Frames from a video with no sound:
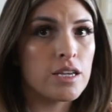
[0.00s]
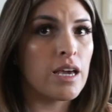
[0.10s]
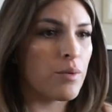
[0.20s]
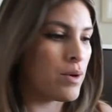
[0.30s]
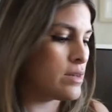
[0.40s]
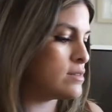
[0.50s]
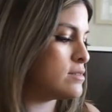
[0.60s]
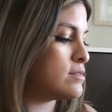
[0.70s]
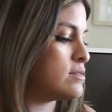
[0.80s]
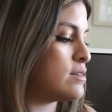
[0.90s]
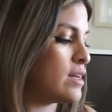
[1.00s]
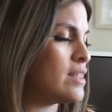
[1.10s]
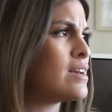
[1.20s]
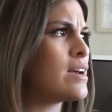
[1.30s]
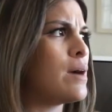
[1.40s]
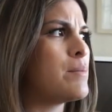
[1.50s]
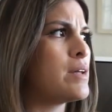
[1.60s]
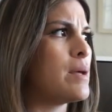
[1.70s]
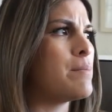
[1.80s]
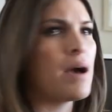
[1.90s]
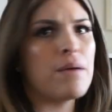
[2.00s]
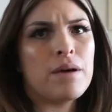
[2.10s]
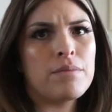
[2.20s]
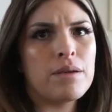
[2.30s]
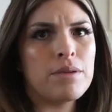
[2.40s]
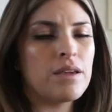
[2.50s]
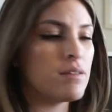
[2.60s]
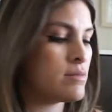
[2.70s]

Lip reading: get one. I think I got mine at Bye Bye Baby.